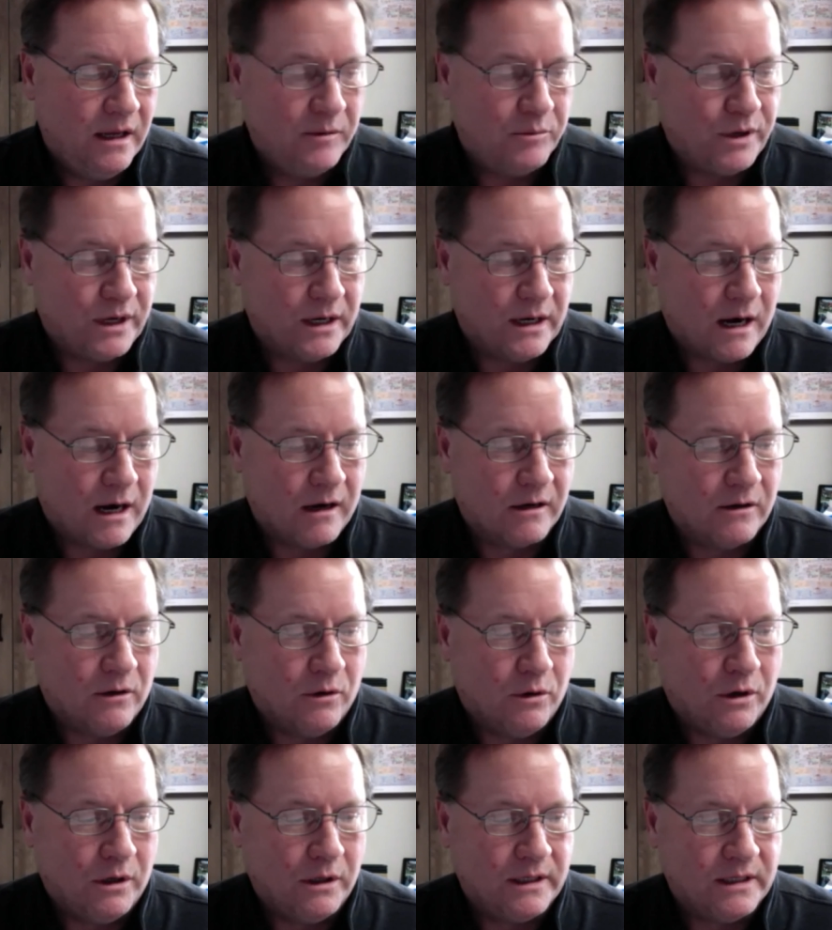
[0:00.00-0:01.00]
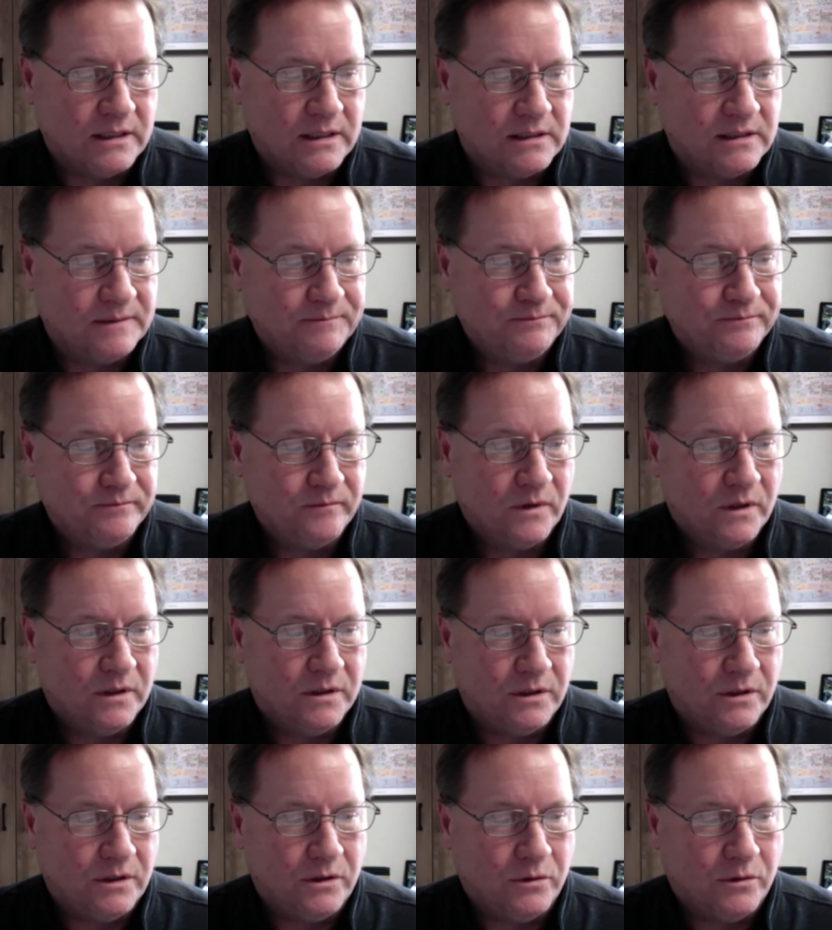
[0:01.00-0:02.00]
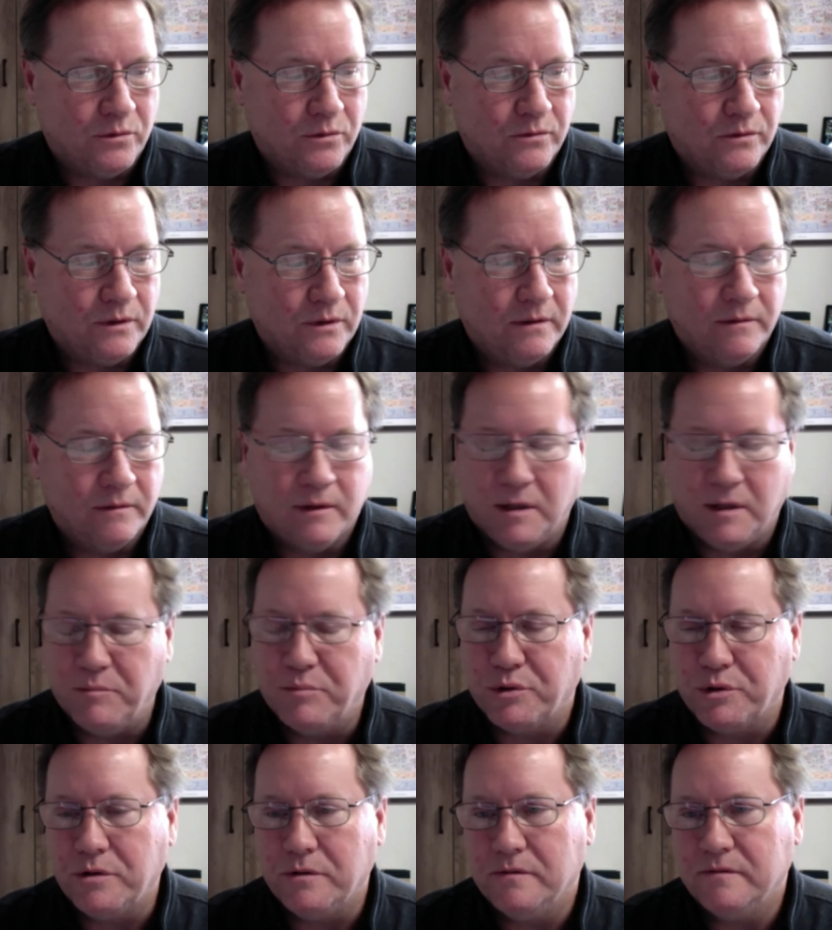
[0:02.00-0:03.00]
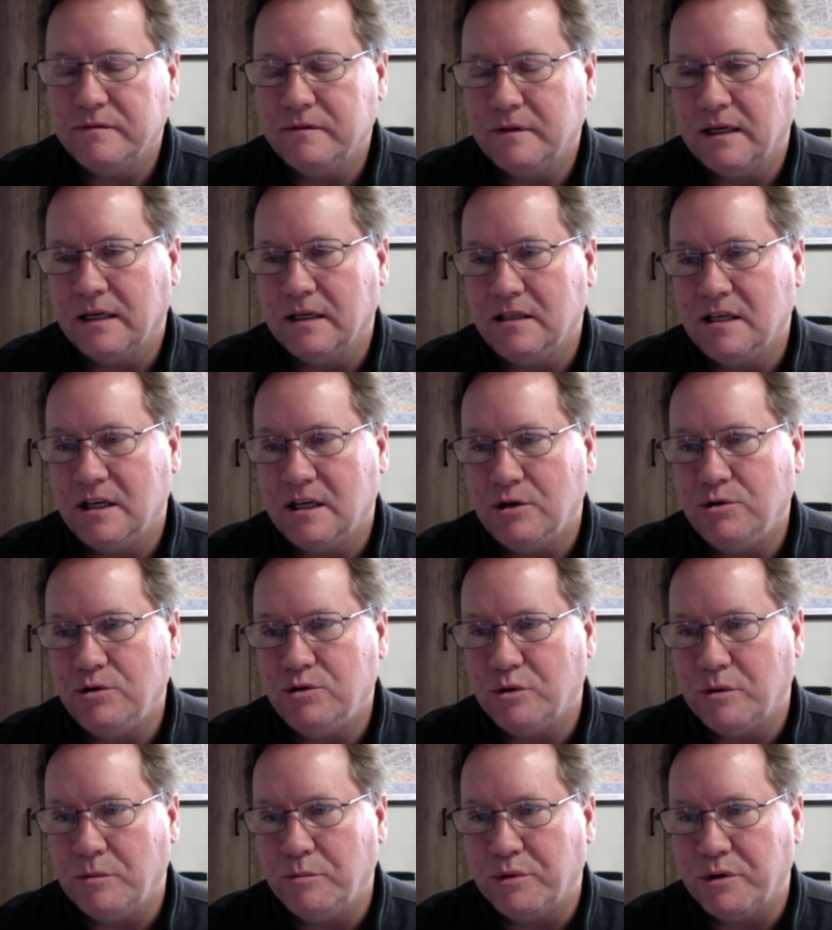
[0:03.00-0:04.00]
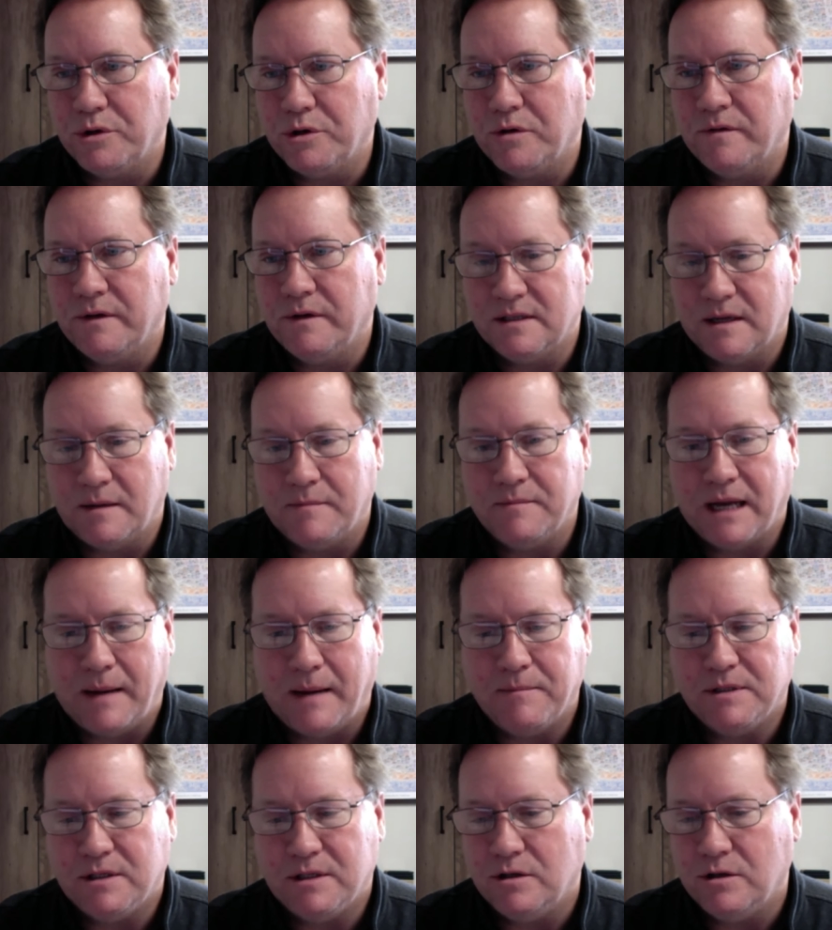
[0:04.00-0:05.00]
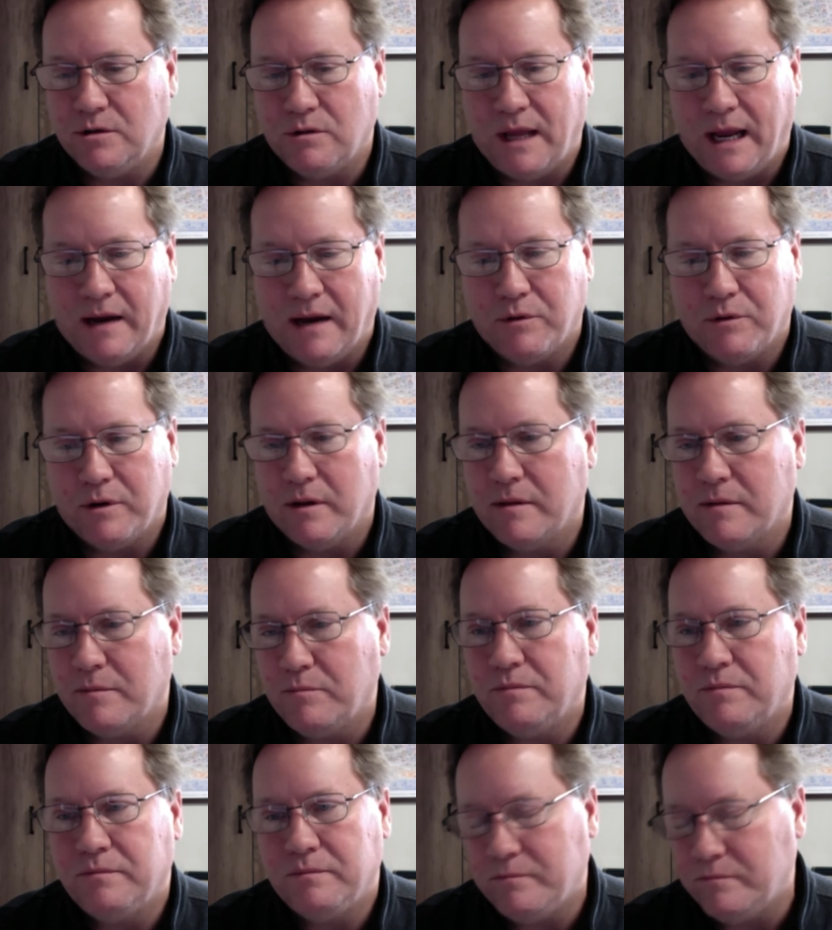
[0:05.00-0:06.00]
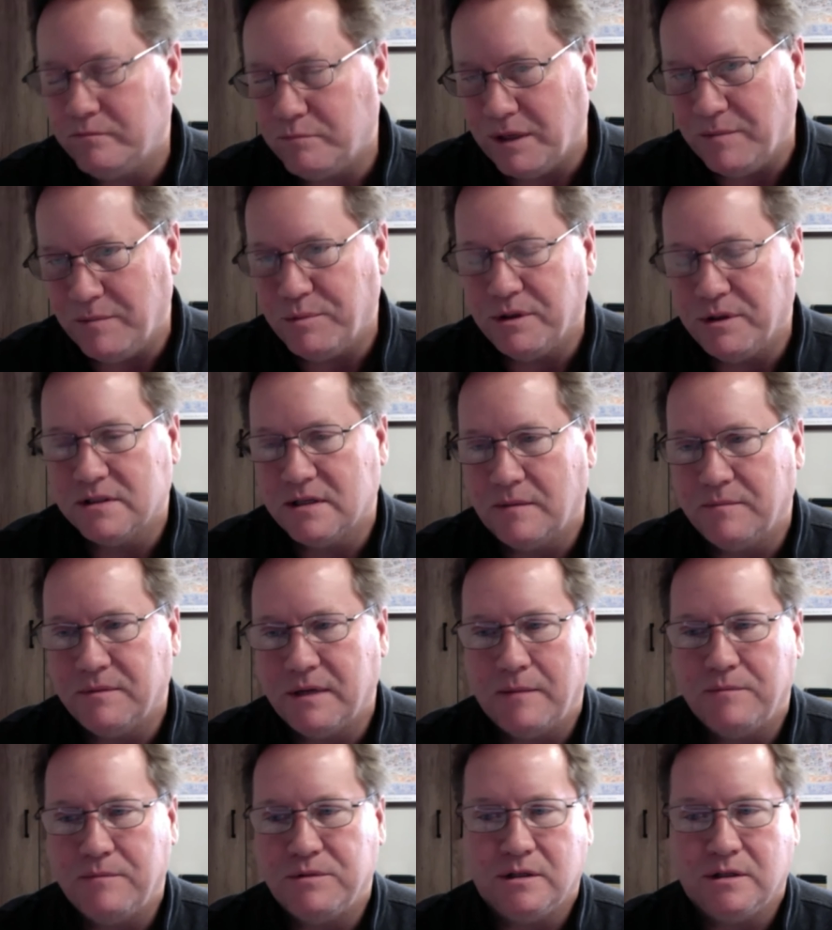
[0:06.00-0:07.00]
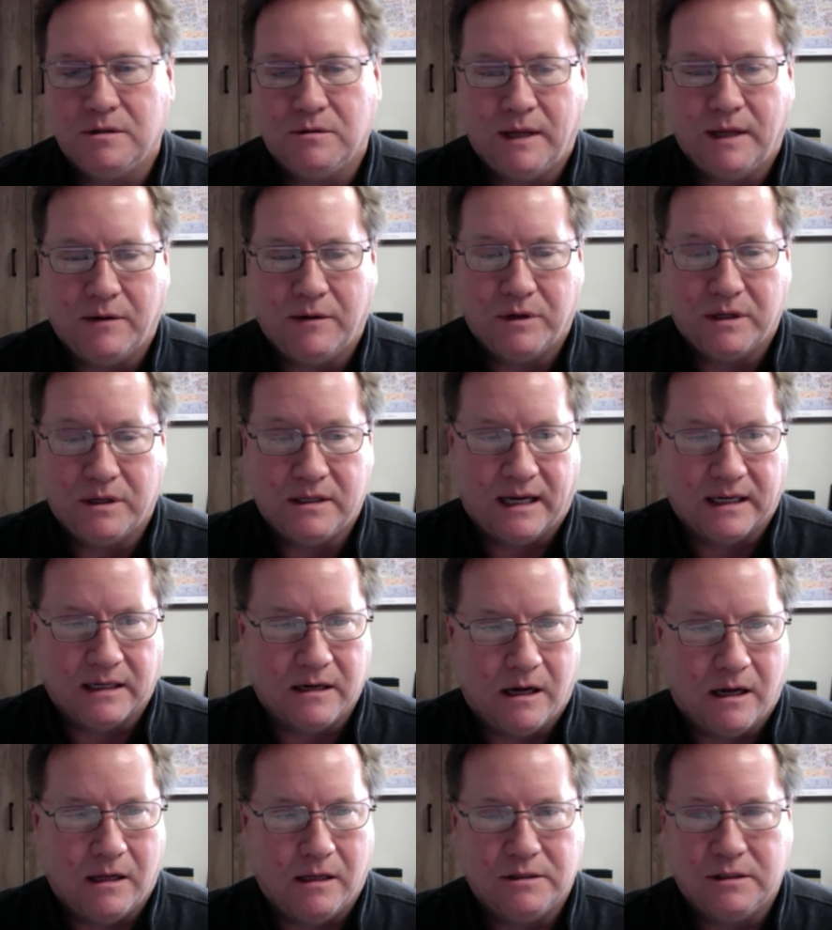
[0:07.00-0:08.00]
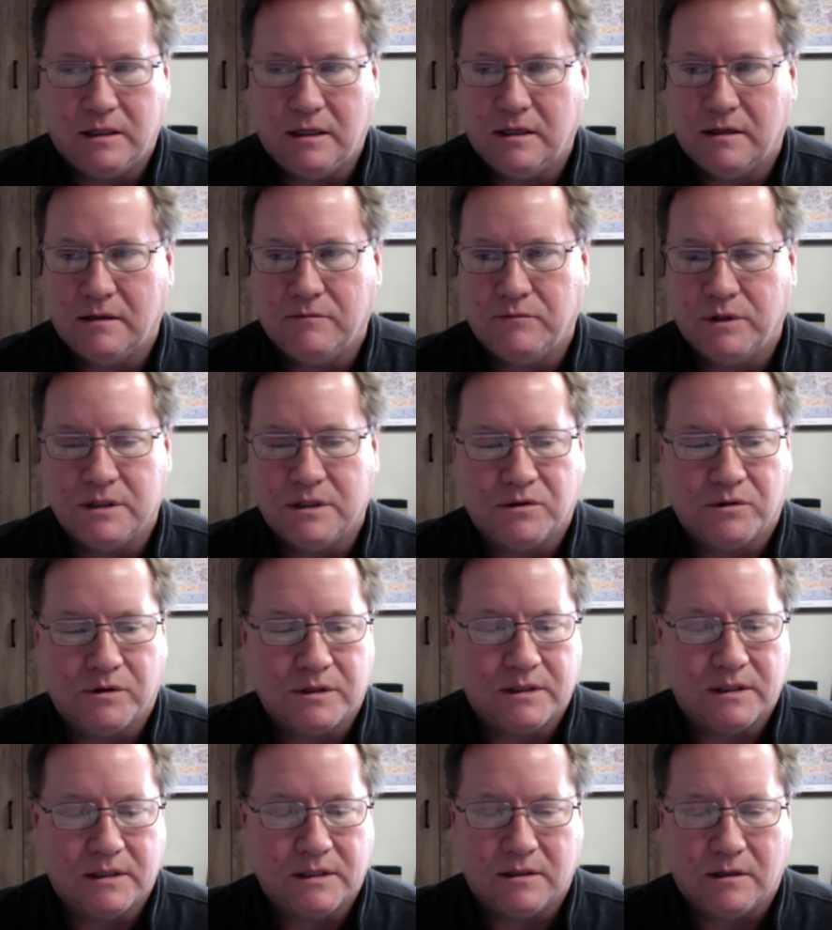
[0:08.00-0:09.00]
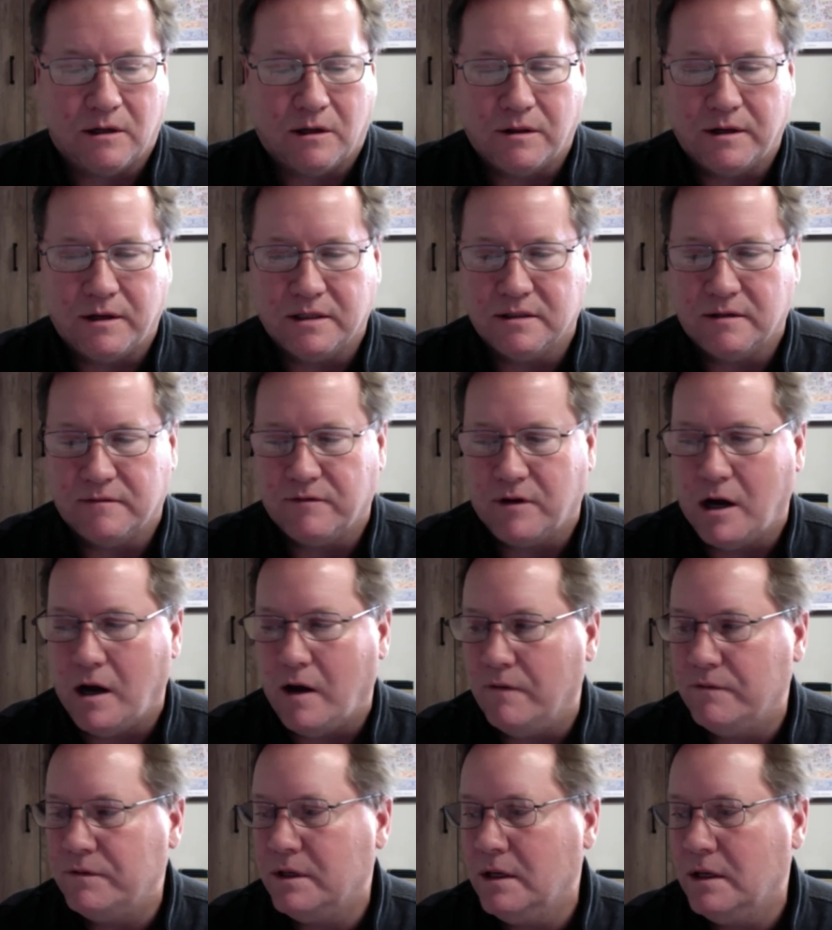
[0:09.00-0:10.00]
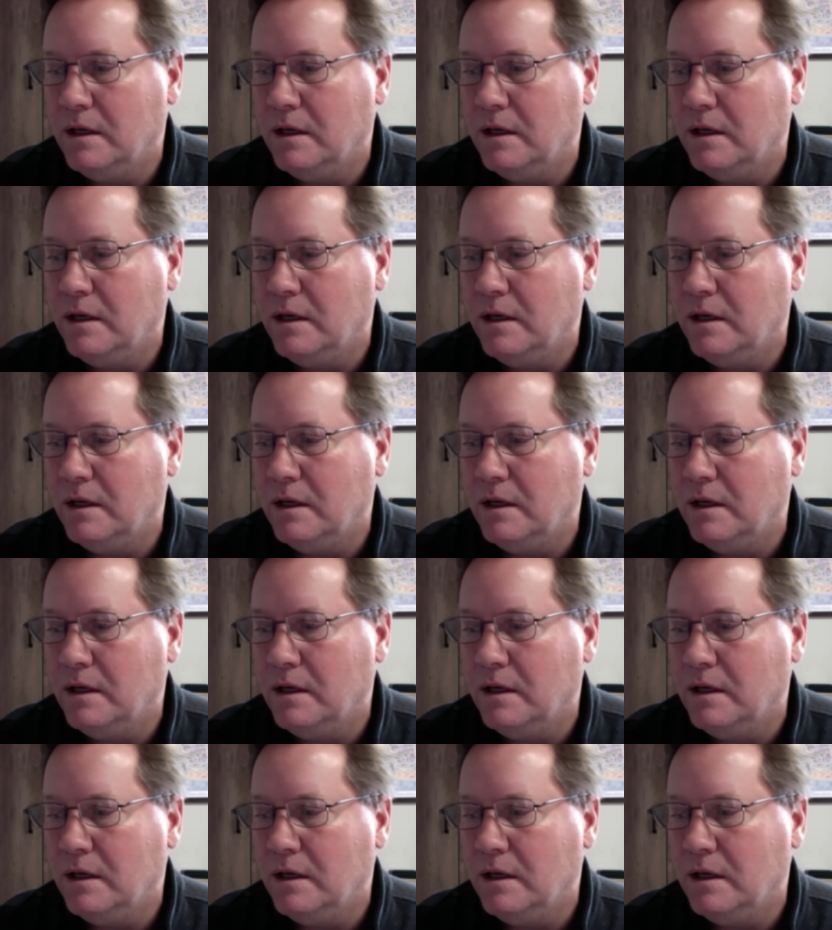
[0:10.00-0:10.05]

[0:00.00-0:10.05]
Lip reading: but our goal is to improve and continue to improve. And sometimes you do that with people, sometimes you do that with technology and resources and all the things involved.